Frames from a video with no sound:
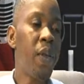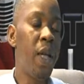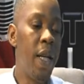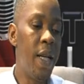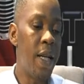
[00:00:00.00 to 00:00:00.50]

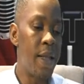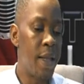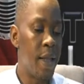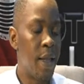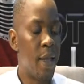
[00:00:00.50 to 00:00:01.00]
In that
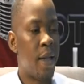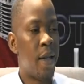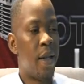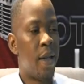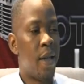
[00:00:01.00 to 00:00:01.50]

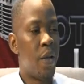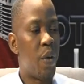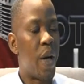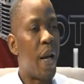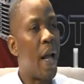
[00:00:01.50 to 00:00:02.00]
you
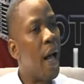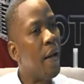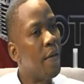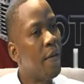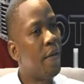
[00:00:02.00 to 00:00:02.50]
can
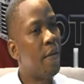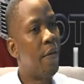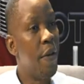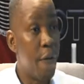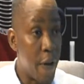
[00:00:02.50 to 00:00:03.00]
have
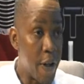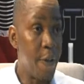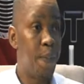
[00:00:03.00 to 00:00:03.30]
fever,